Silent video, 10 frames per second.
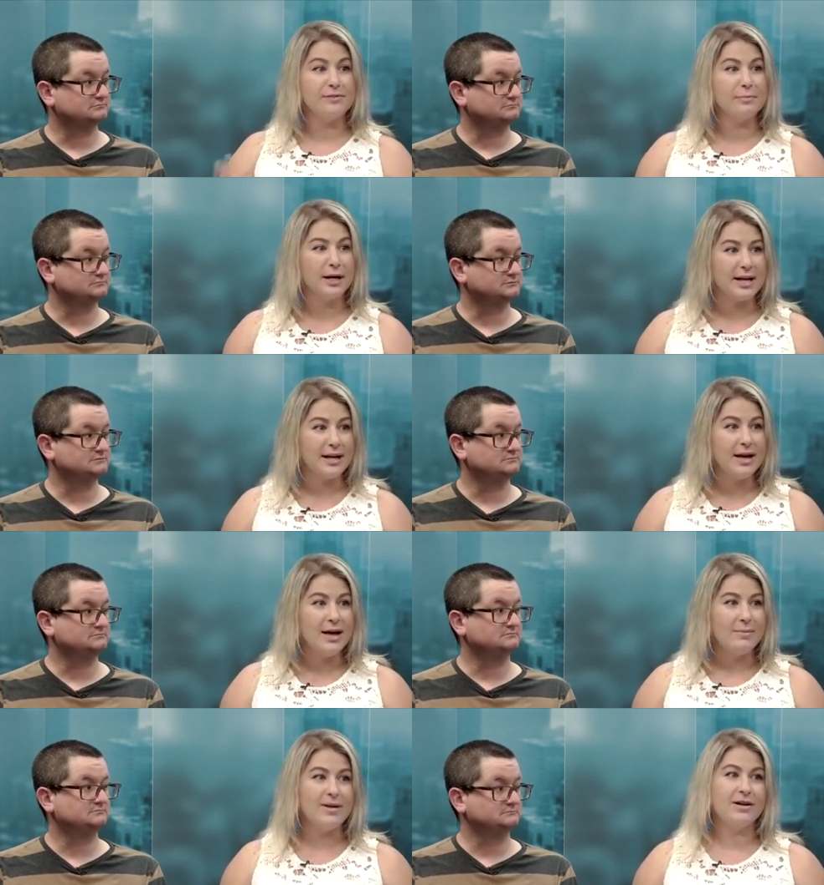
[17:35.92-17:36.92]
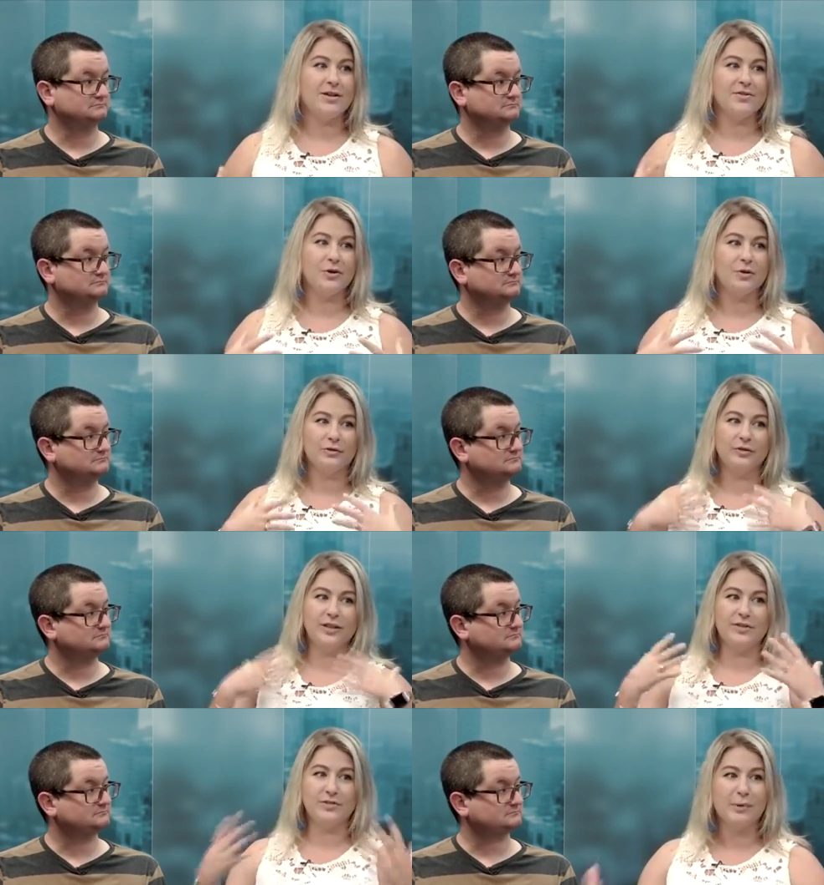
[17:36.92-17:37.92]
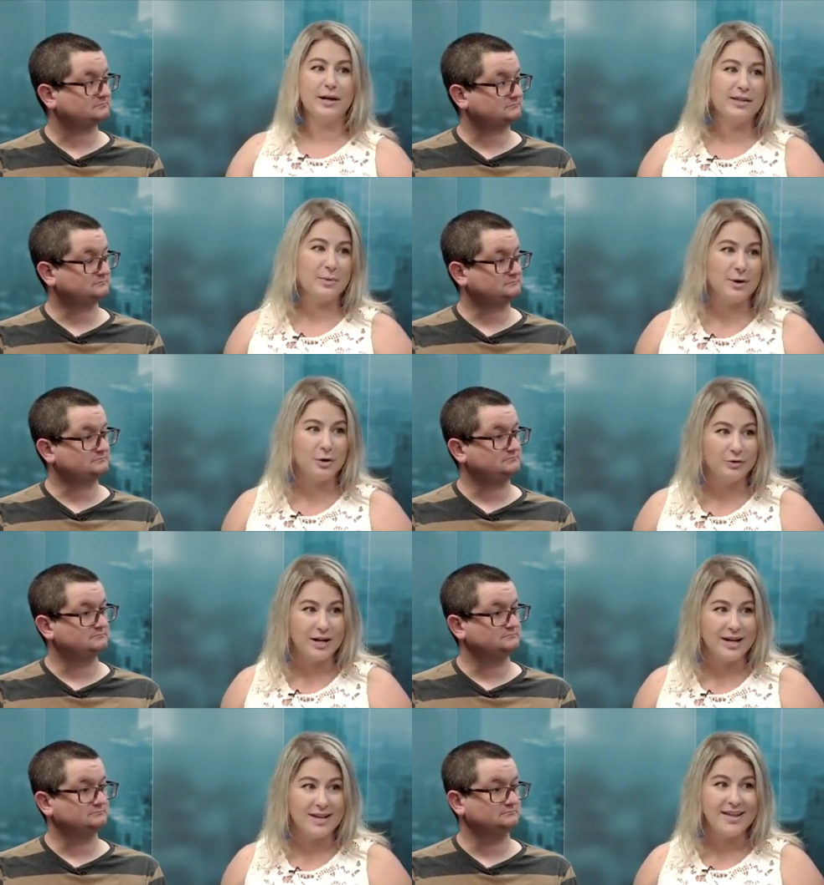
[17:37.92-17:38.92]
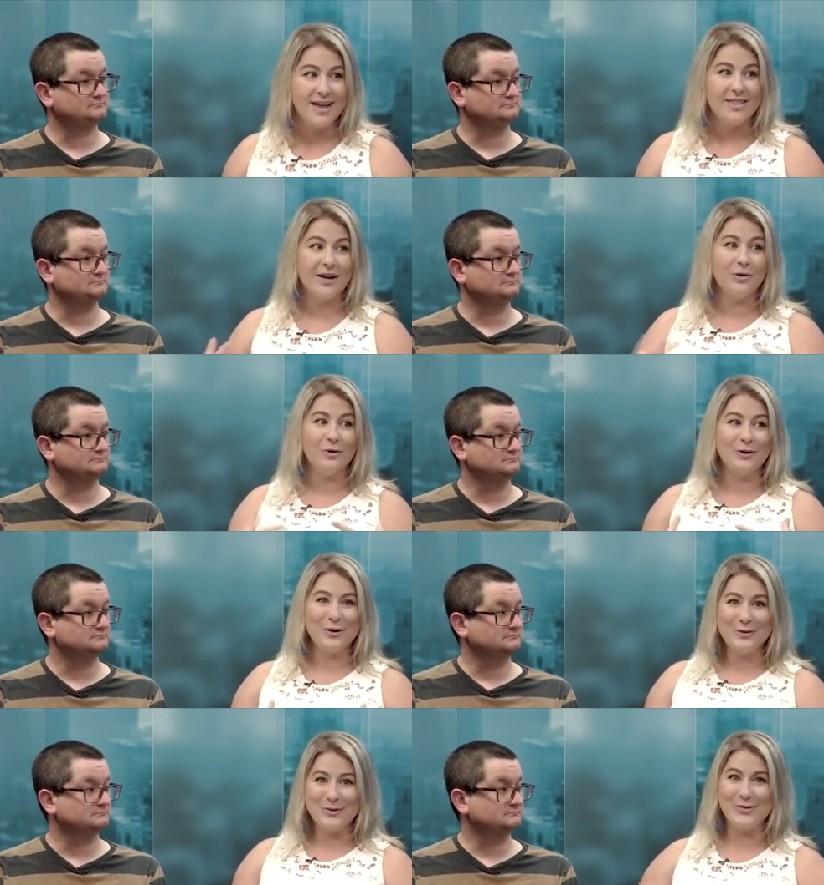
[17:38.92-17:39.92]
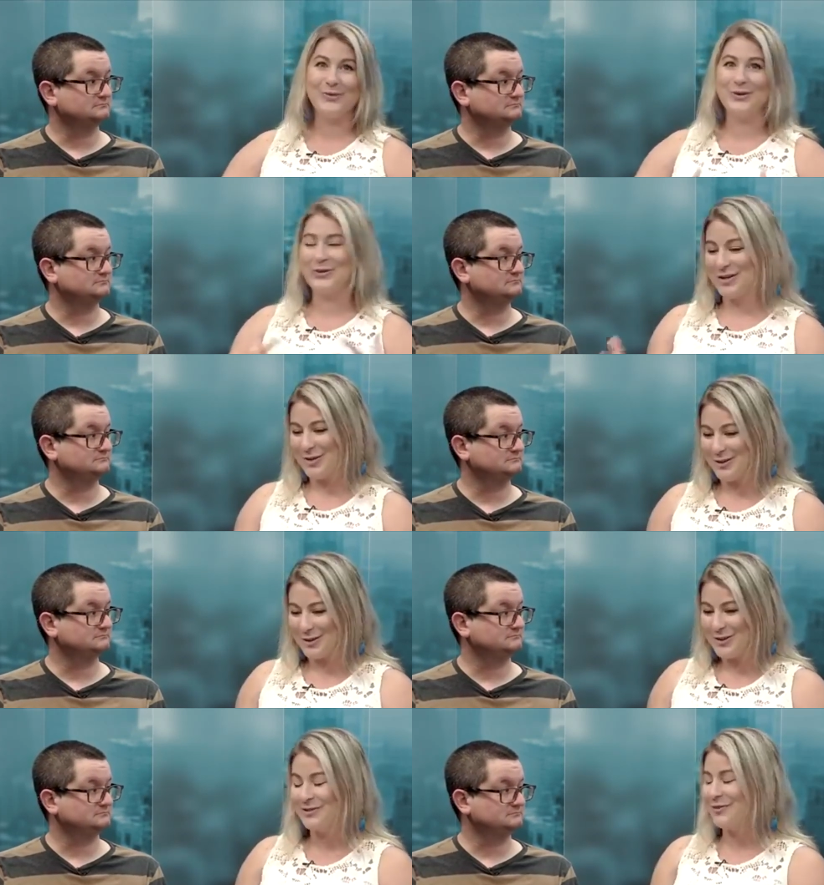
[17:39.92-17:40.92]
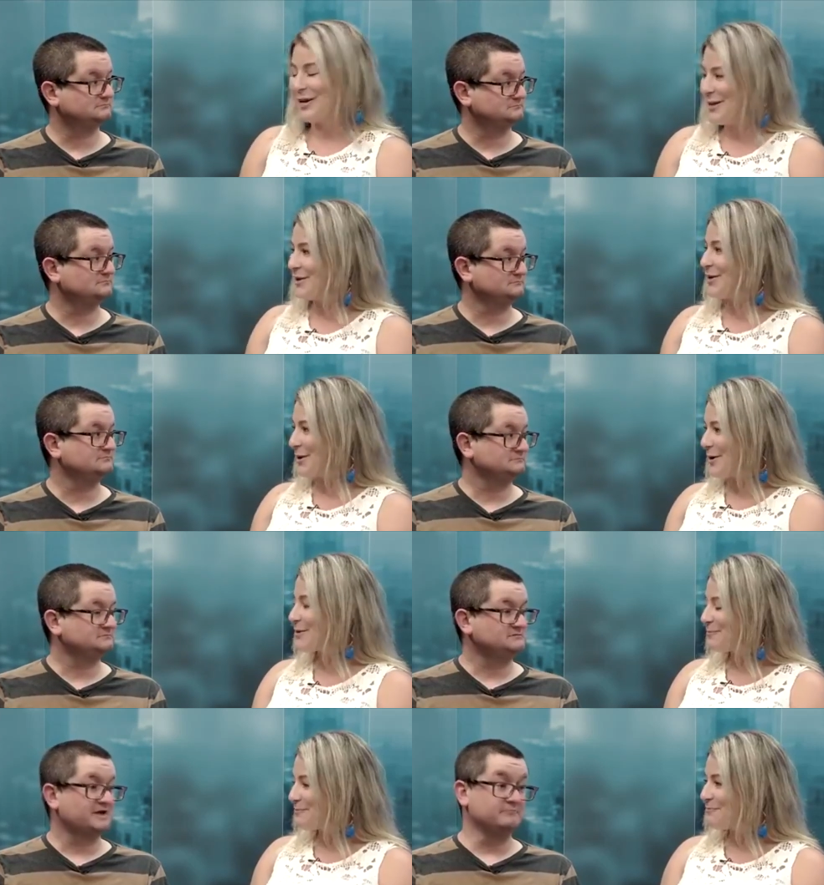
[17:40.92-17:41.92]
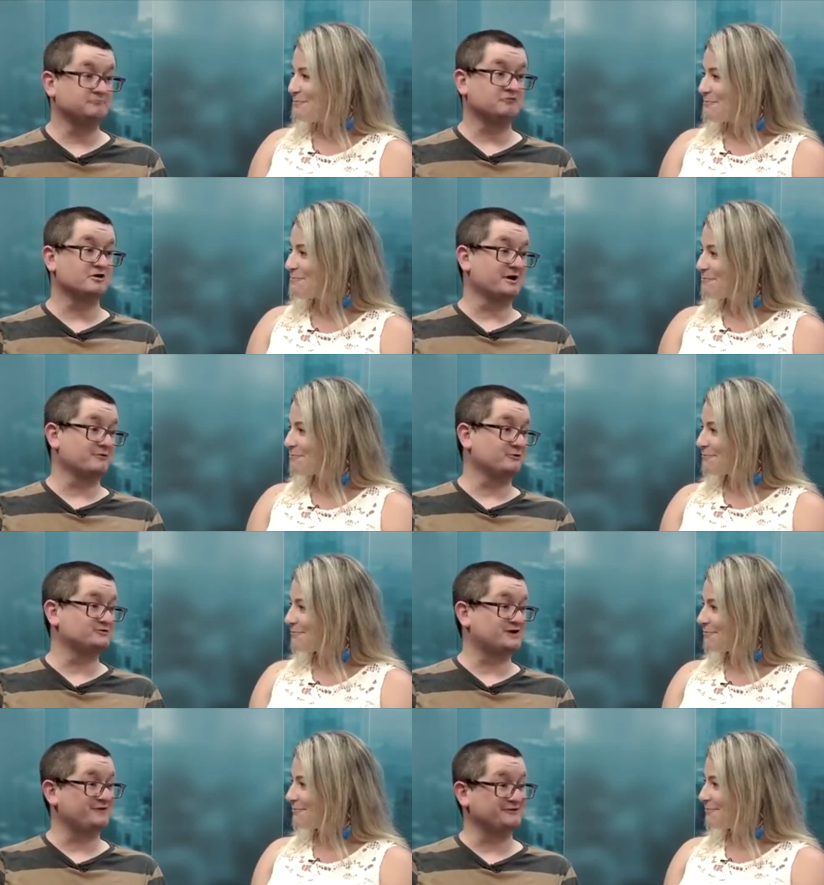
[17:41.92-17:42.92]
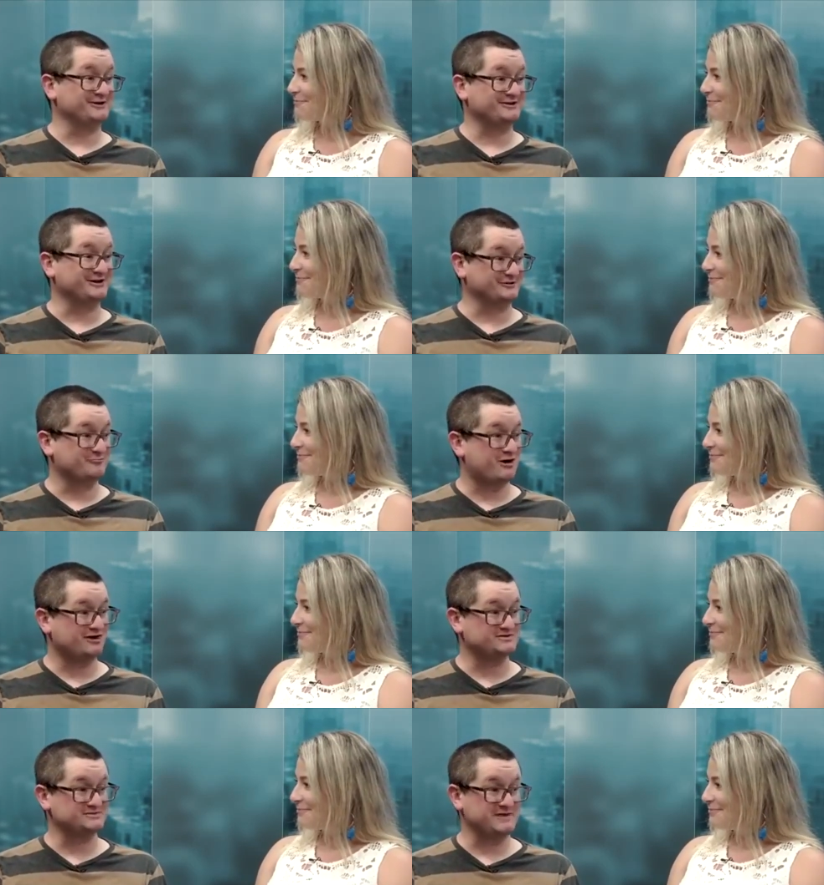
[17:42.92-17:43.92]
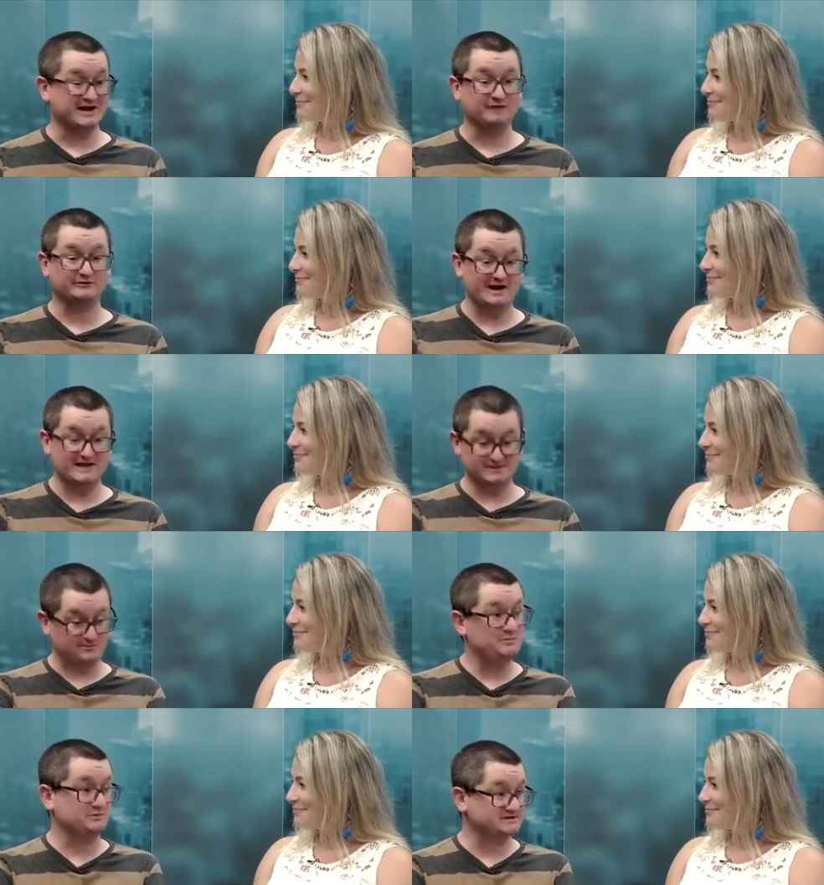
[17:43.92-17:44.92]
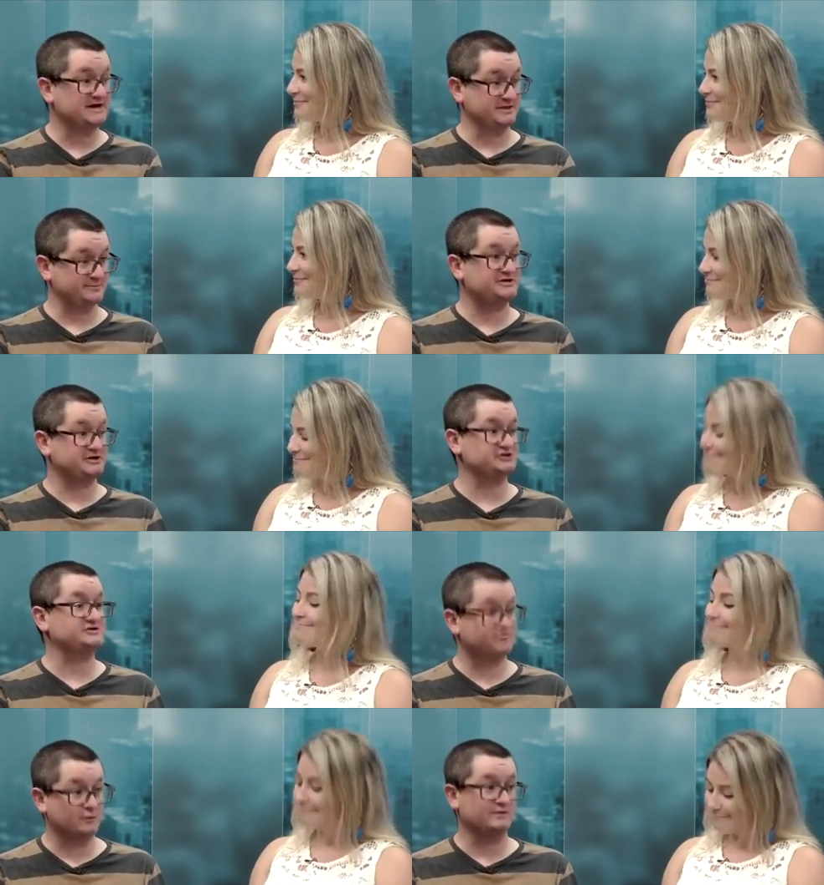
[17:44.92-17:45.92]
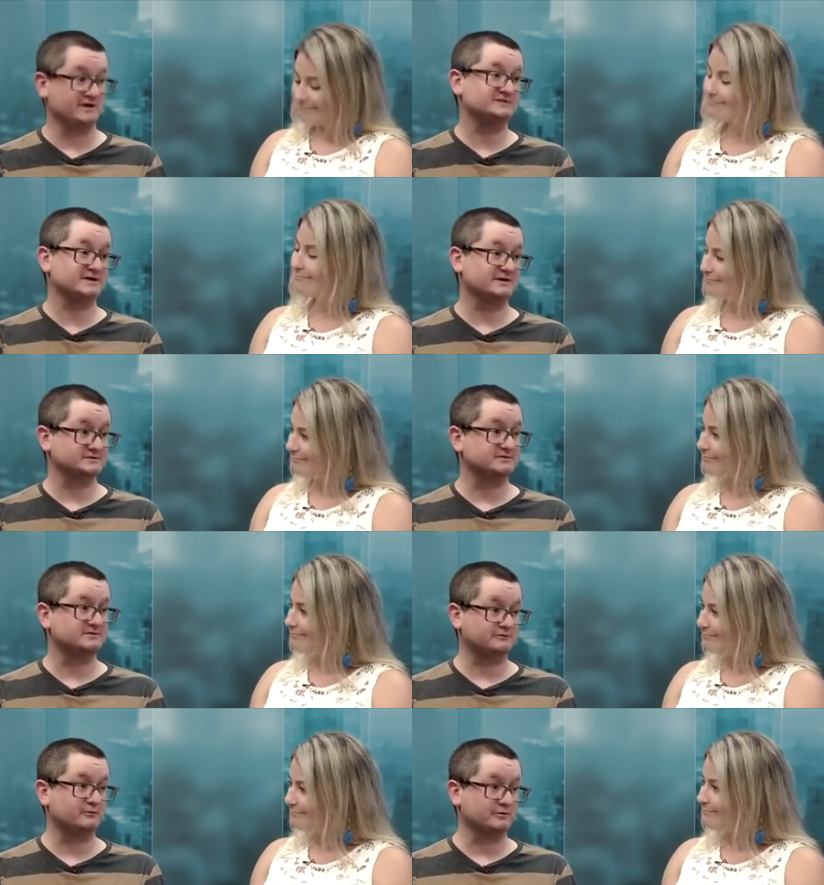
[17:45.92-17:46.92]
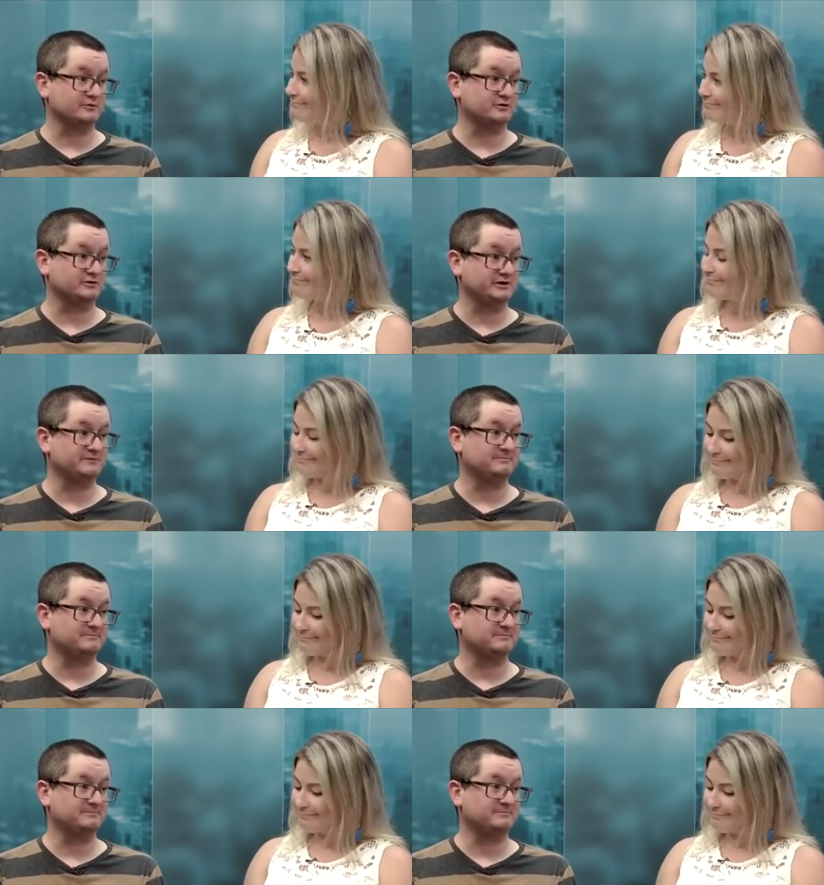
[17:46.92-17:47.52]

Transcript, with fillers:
Speaker 1: money because hopefully this money that we all raise that all goes towards research to finding the cure.
Speaker 2: And one of my roles often at, at the walks is being out there asking people to sign the petitions for things like insulin affordability.